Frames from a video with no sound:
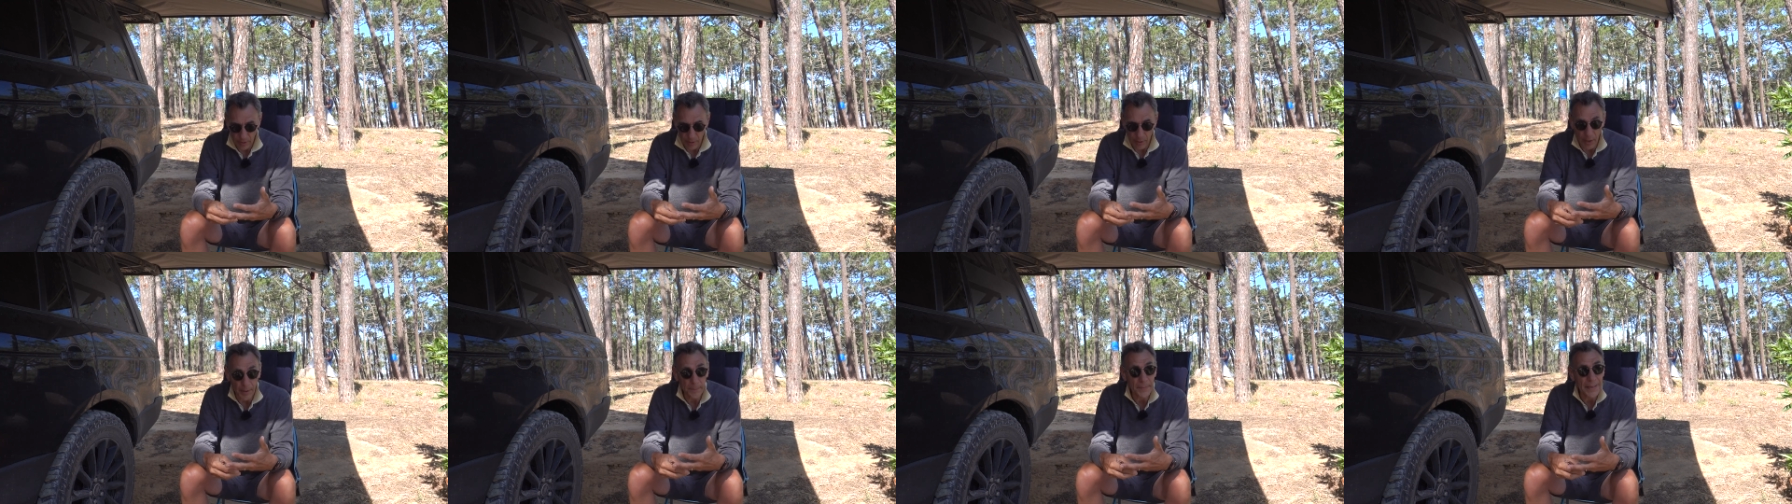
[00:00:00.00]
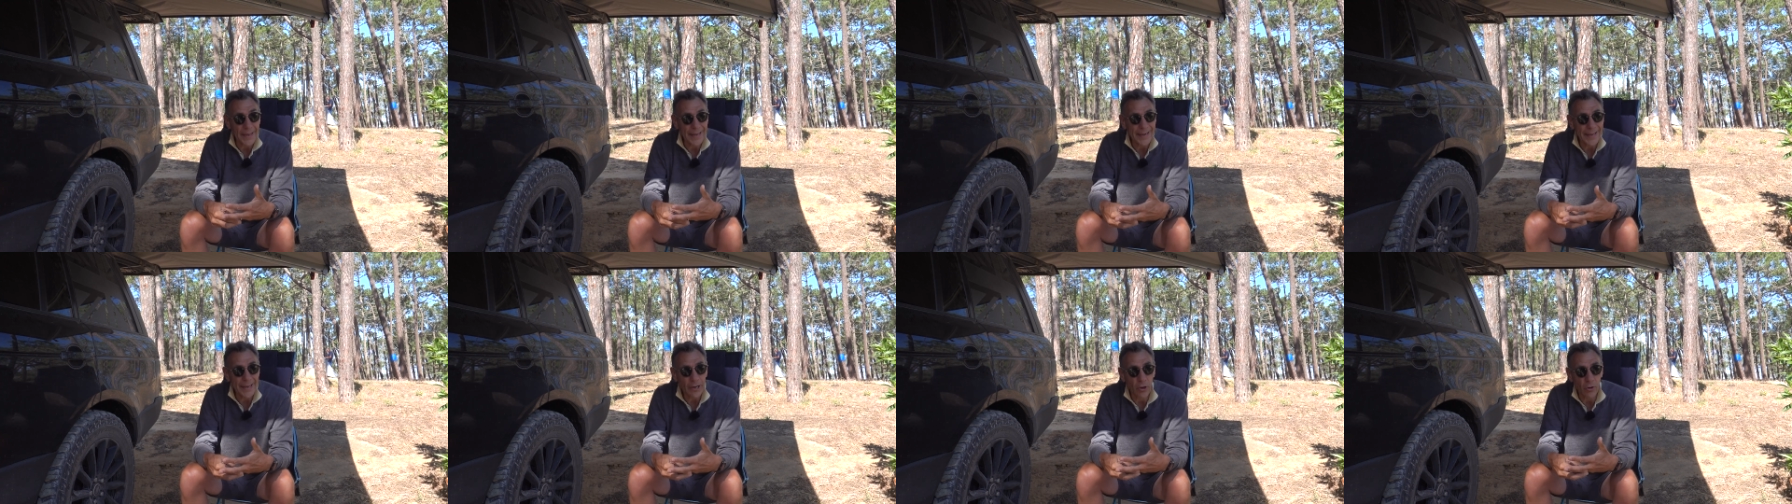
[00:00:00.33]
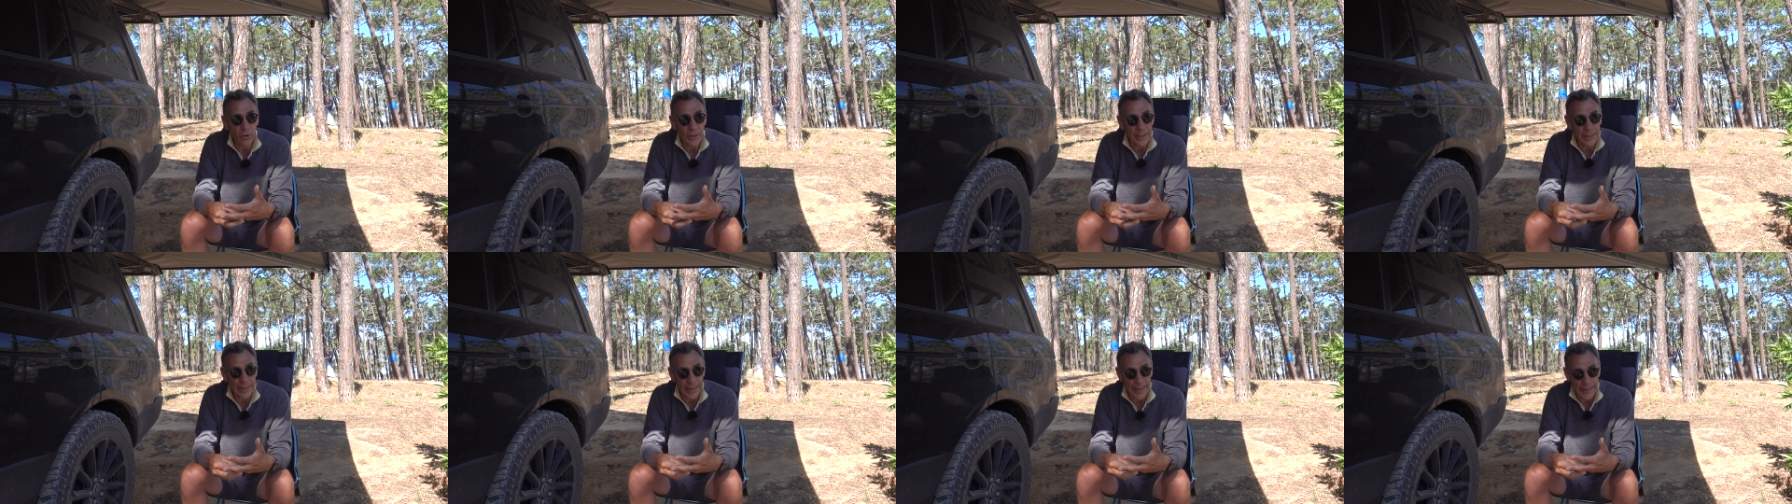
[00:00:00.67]
I'm getting
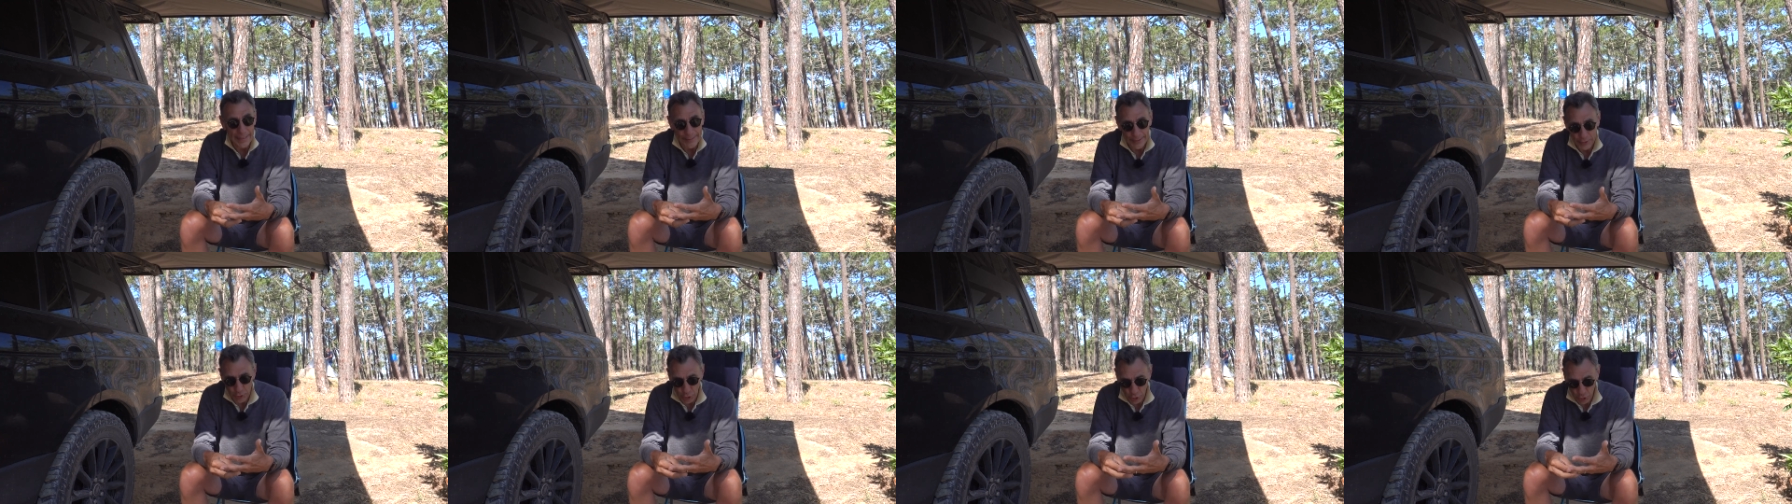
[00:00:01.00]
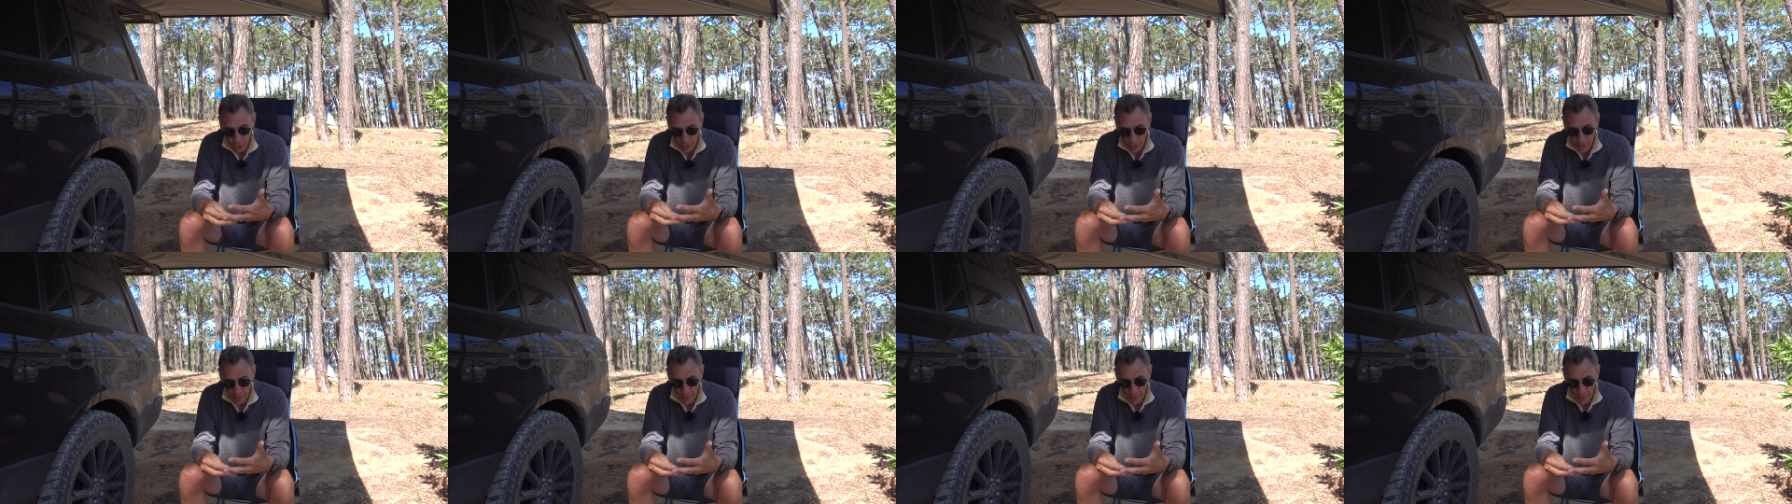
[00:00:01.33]
on in age.